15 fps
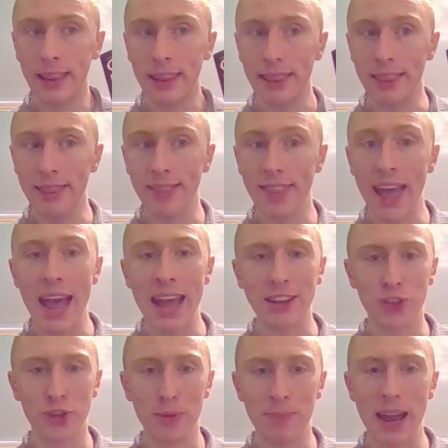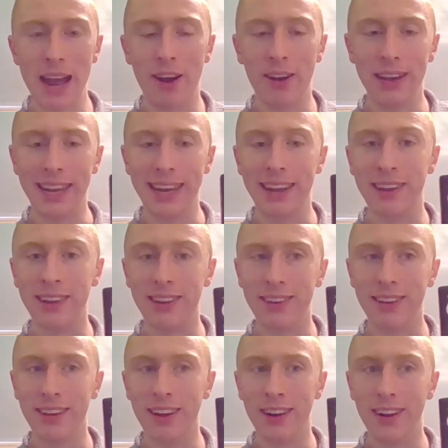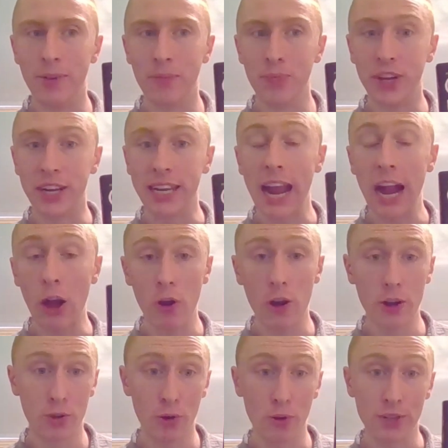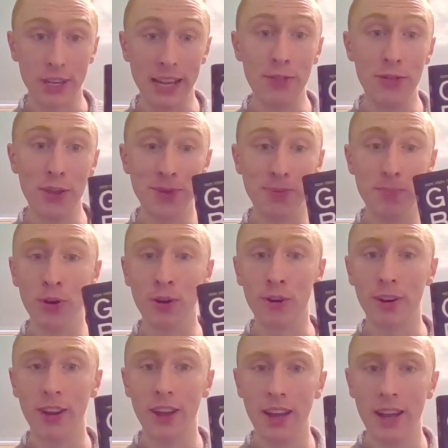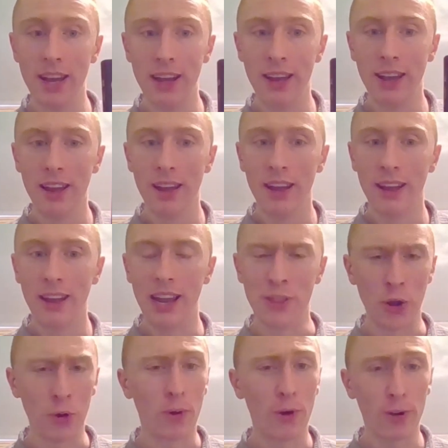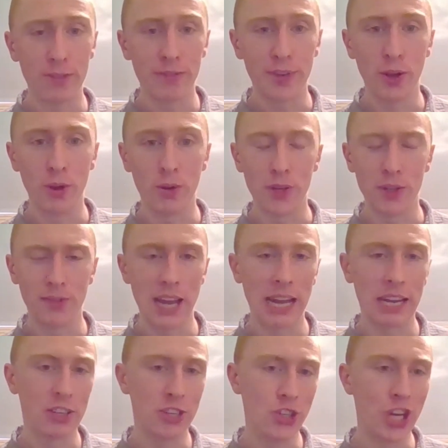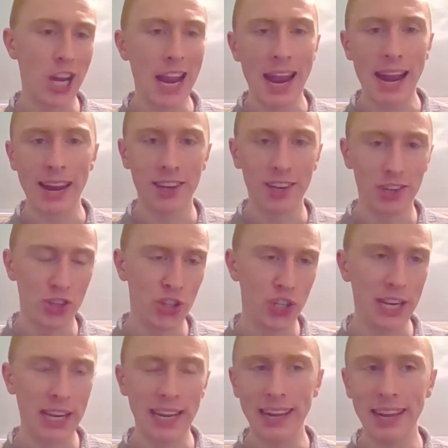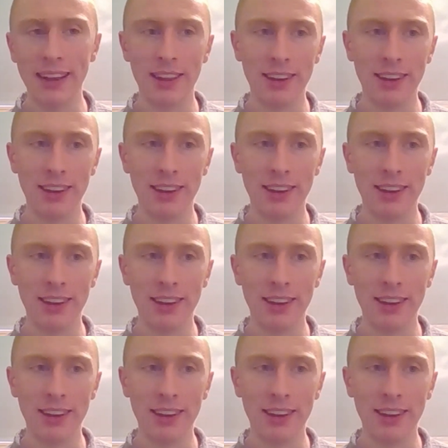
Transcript: that's about it. The characters in this book, and there were a few. You've got Jack, Jenny,